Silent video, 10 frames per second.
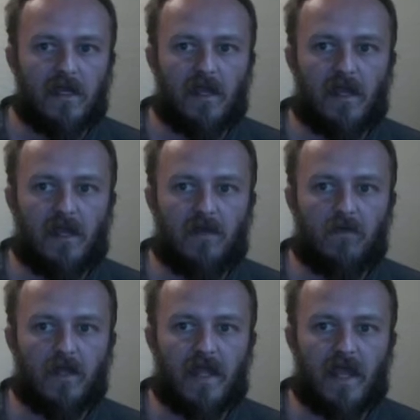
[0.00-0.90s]
and
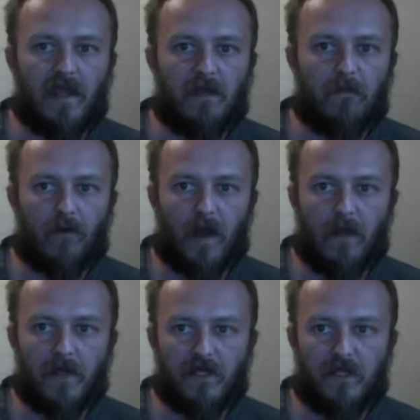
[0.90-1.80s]
when they
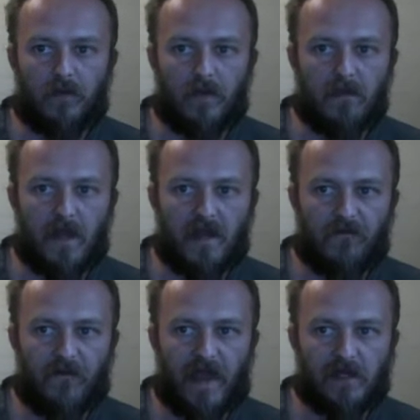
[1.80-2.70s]
promise to
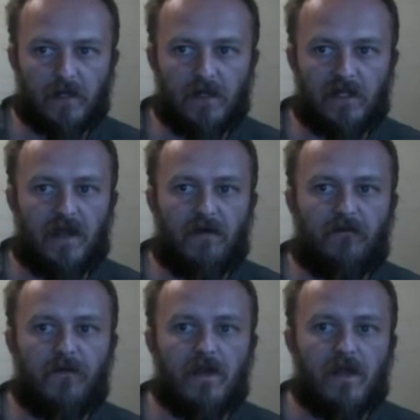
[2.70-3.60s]
remanufacture
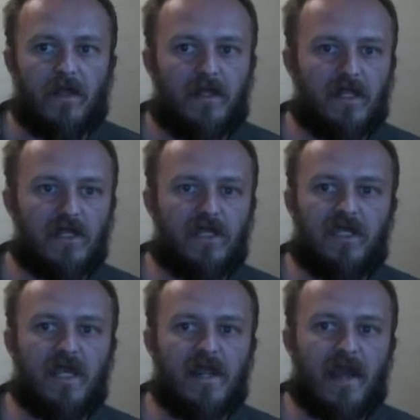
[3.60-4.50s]
stuff, they just
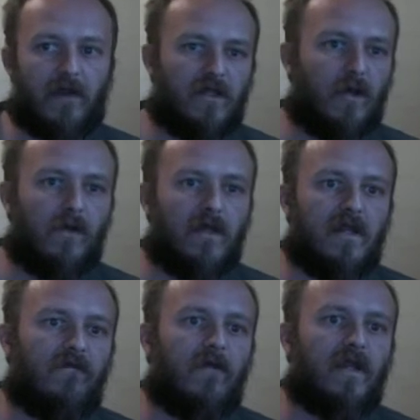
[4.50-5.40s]
send out a totally
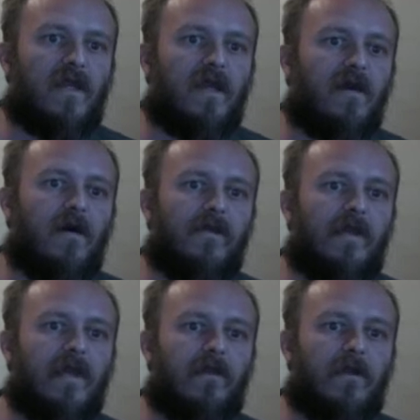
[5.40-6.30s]
different kit
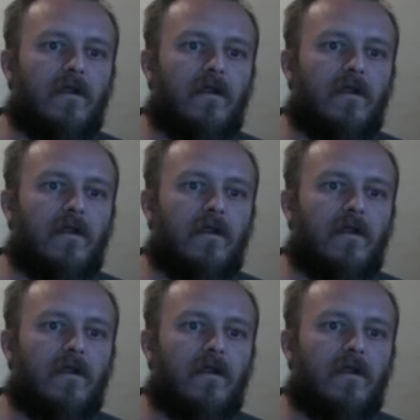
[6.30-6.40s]
altogether.